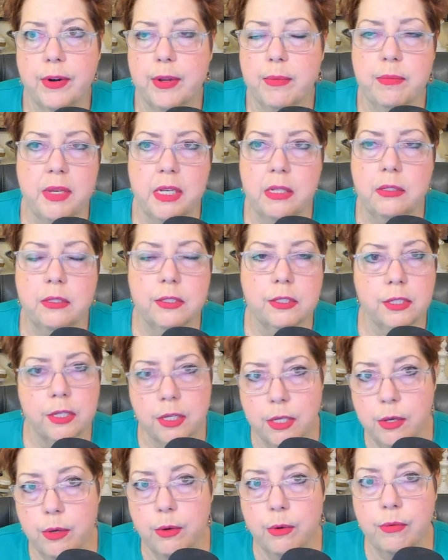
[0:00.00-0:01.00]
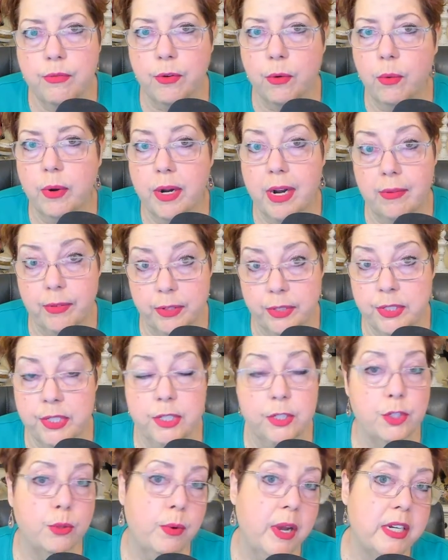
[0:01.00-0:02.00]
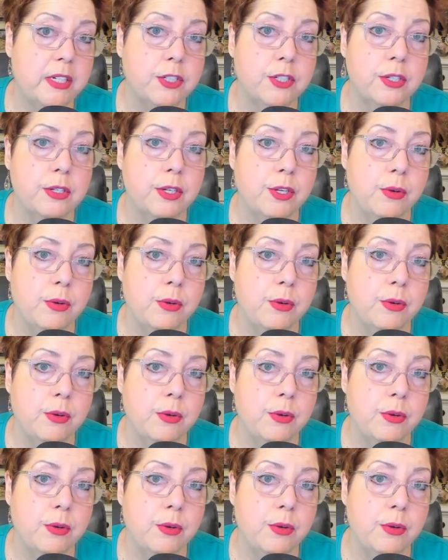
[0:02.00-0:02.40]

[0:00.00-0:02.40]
means to you, for whatever situation